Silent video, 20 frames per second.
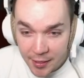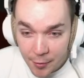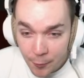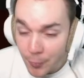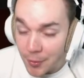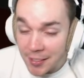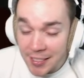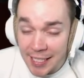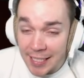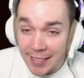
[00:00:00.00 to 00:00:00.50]

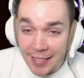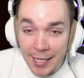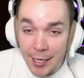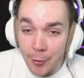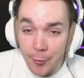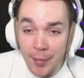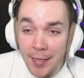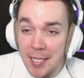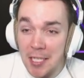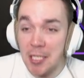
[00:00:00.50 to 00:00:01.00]
What, she
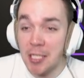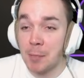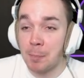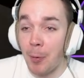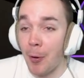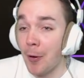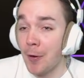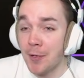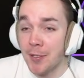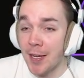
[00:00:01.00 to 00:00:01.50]
literally just
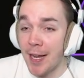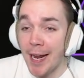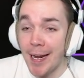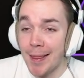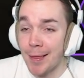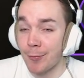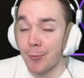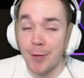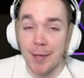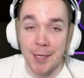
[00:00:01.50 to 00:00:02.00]
poked her
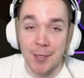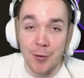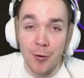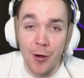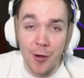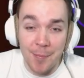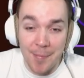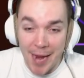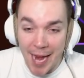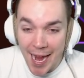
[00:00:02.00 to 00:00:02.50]
head through the
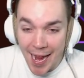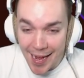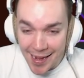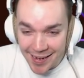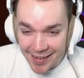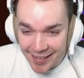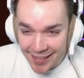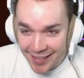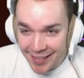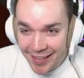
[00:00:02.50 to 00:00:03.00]
door, man.
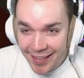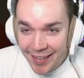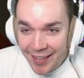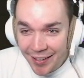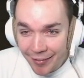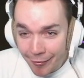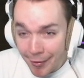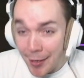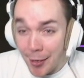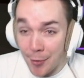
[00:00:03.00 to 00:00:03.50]

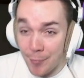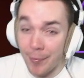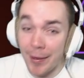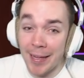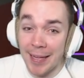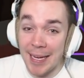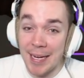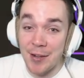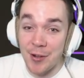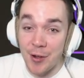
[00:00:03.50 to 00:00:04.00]
We don't really